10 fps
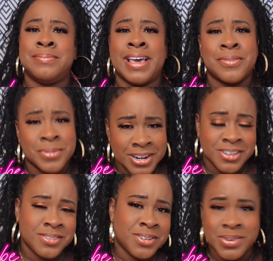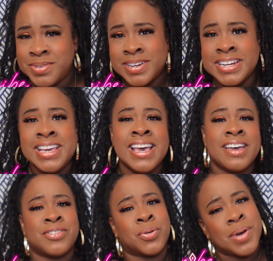Like, what are you doing? If
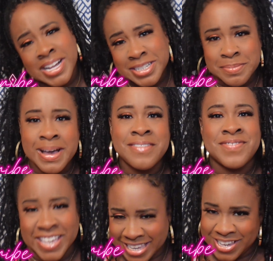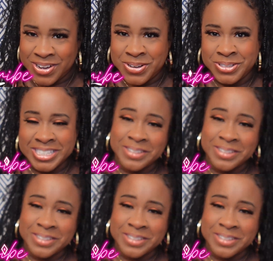you're watching my videos,